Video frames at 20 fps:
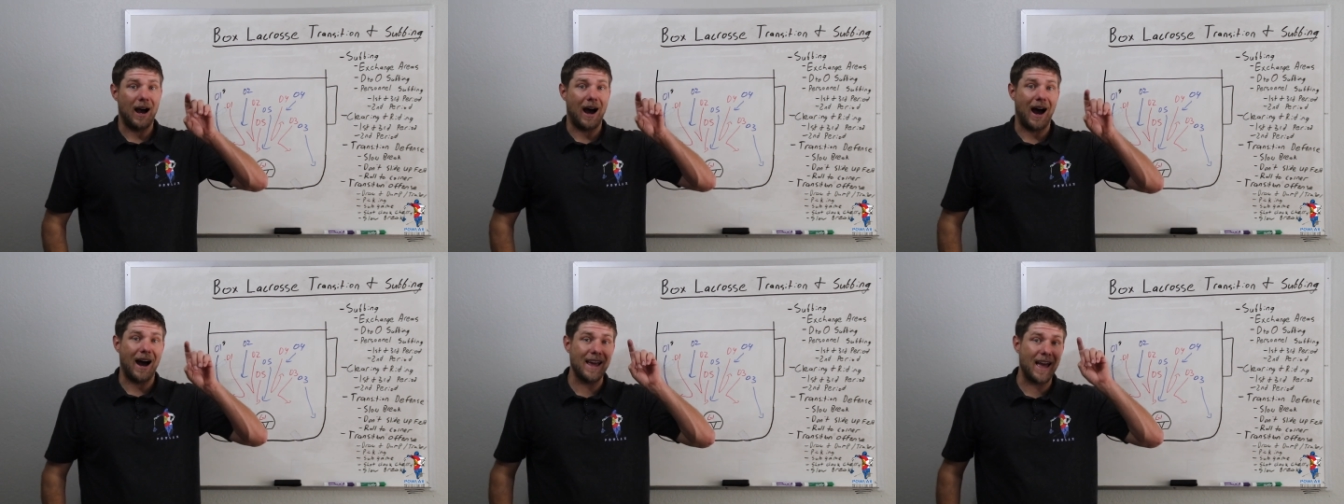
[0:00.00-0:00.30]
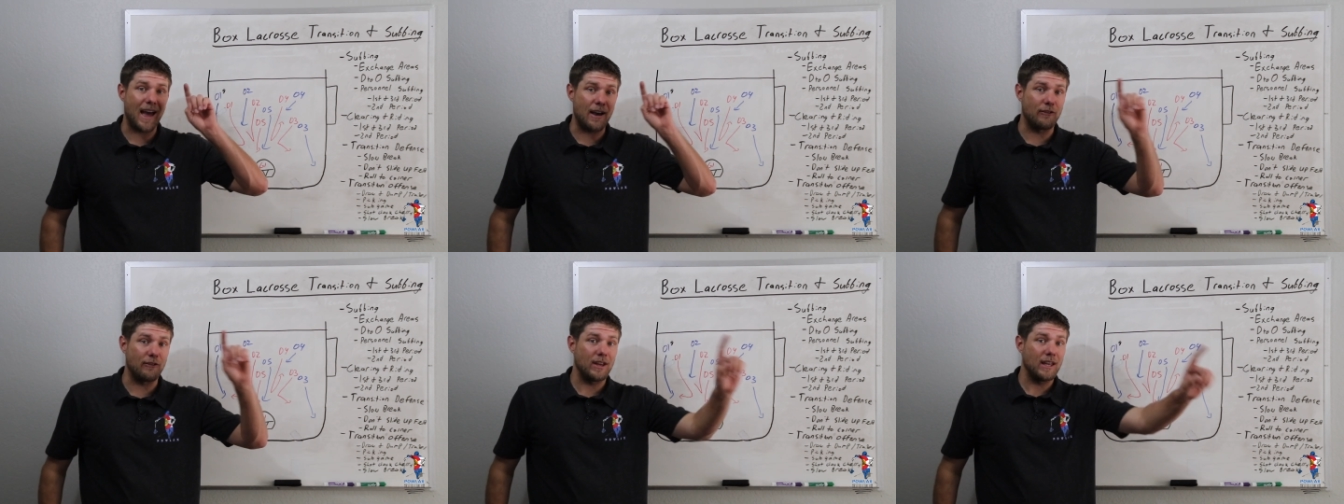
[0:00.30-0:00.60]
I
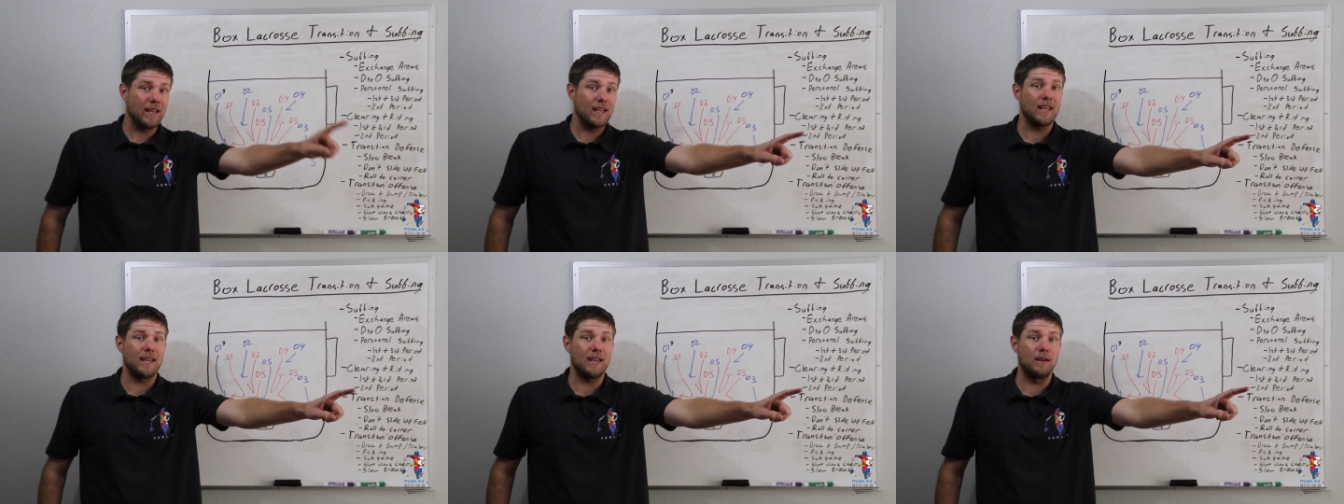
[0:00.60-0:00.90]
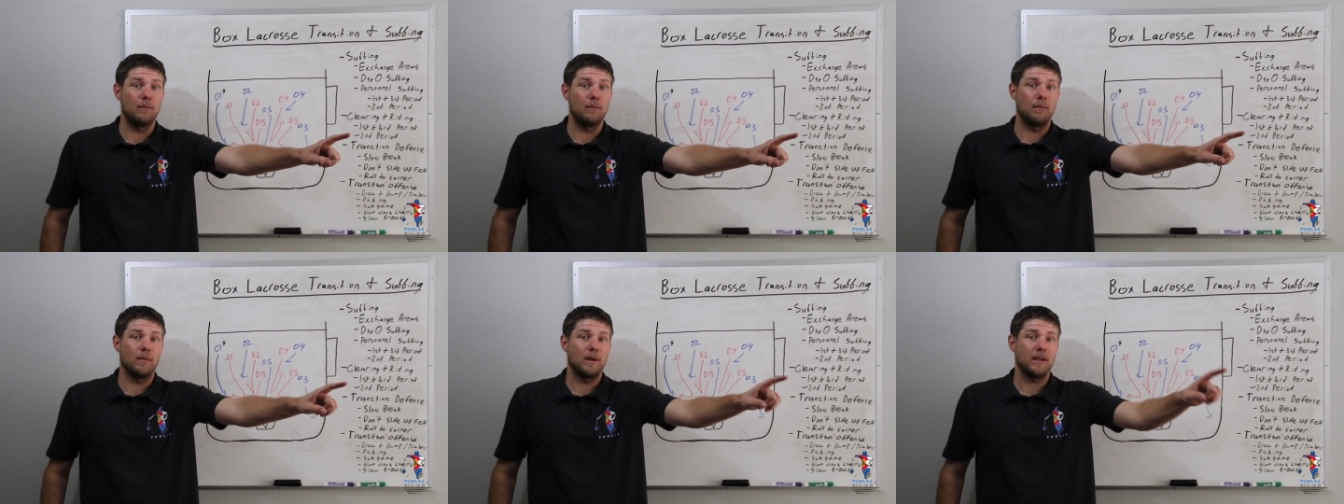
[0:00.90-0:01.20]
have
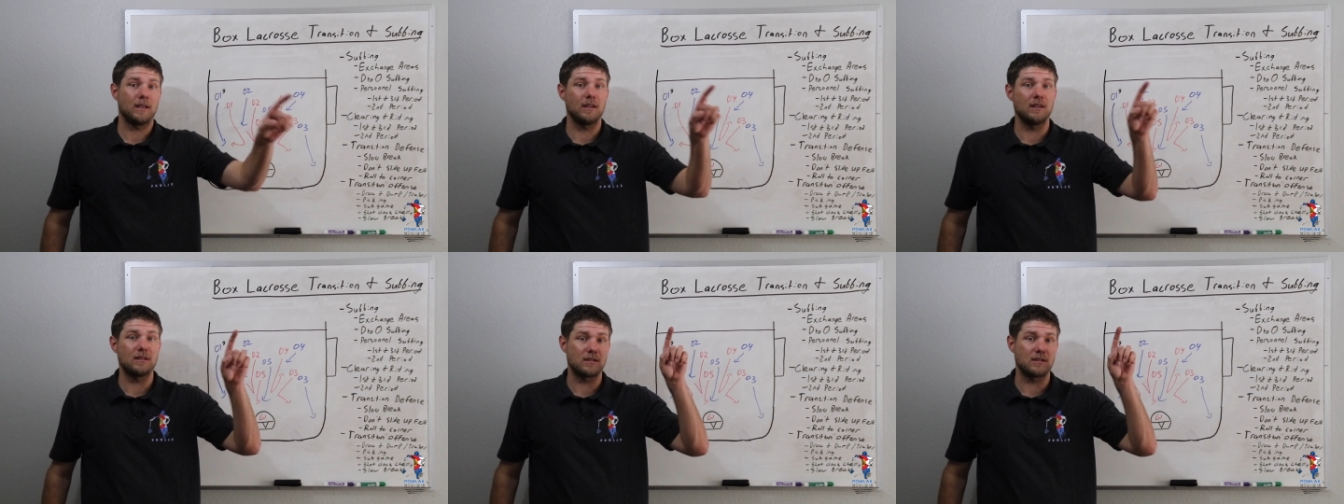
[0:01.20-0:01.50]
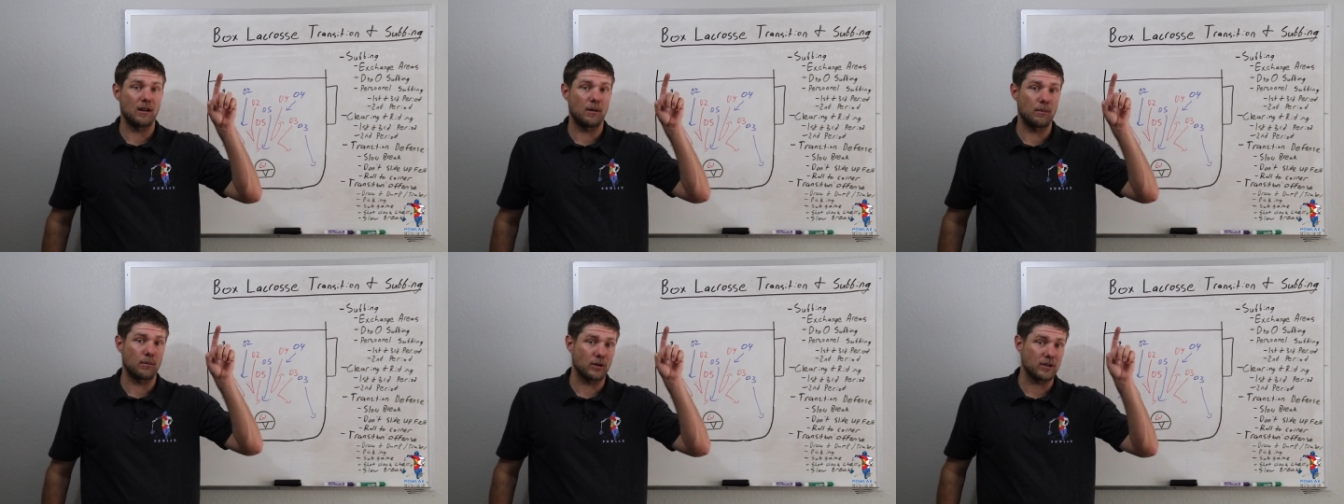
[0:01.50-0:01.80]
him. He's
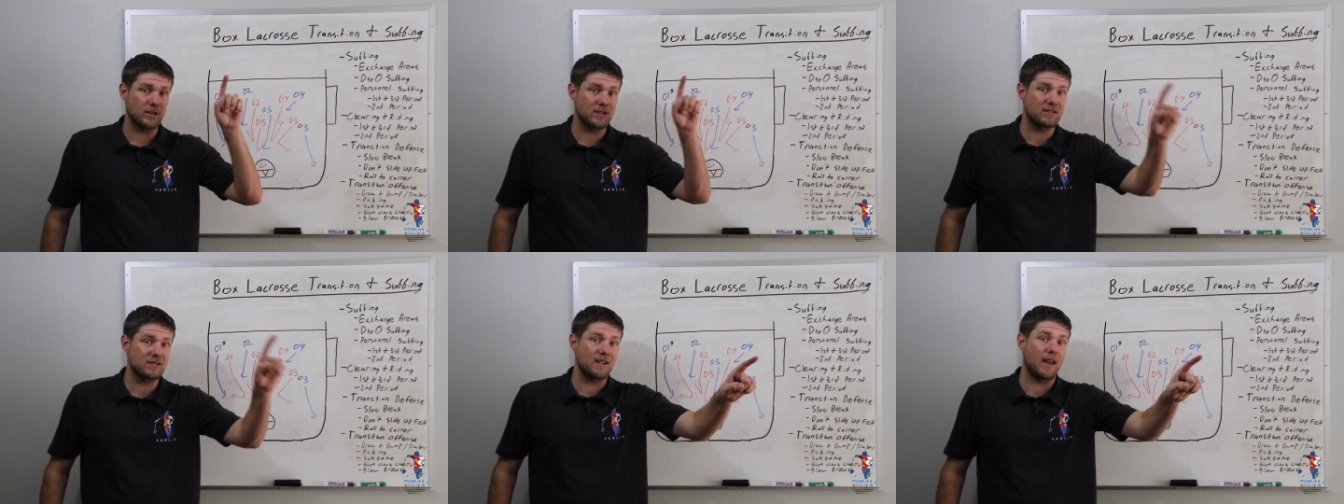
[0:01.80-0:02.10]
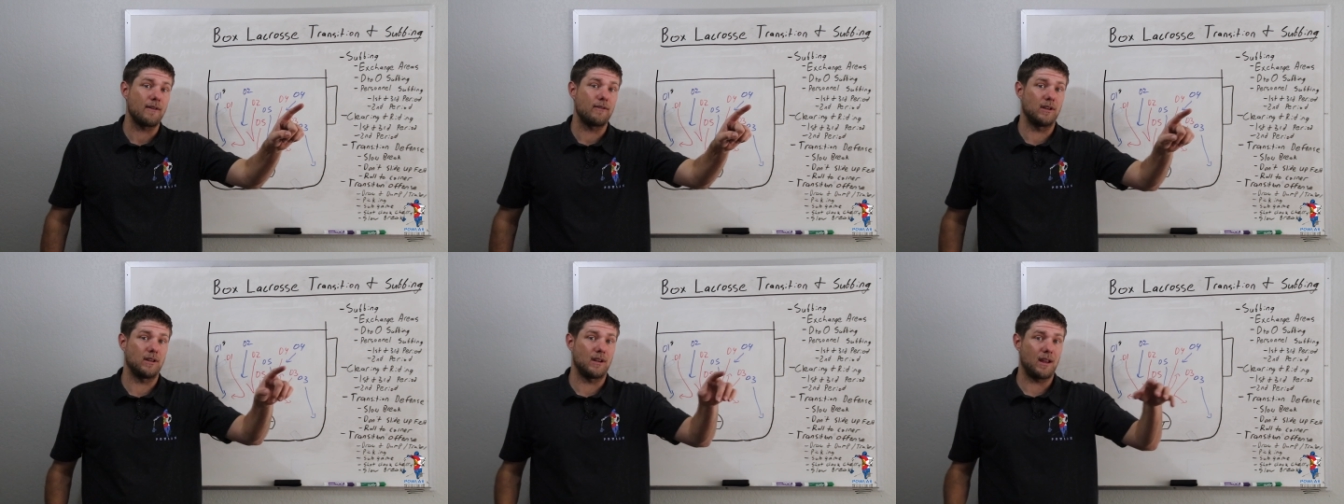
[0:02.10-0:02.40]
number
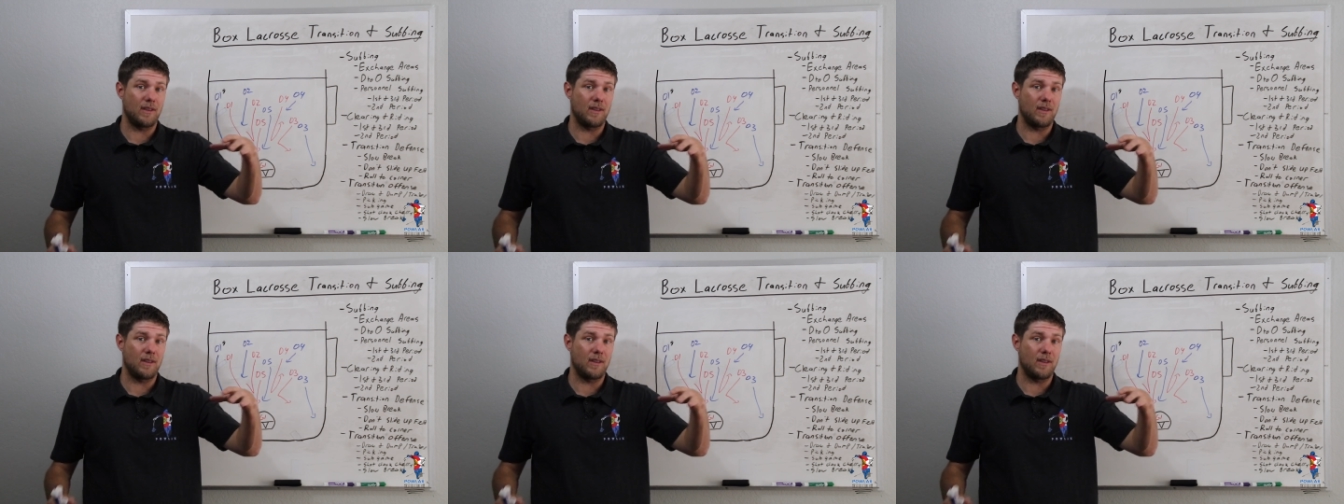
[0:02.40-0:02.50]
seven.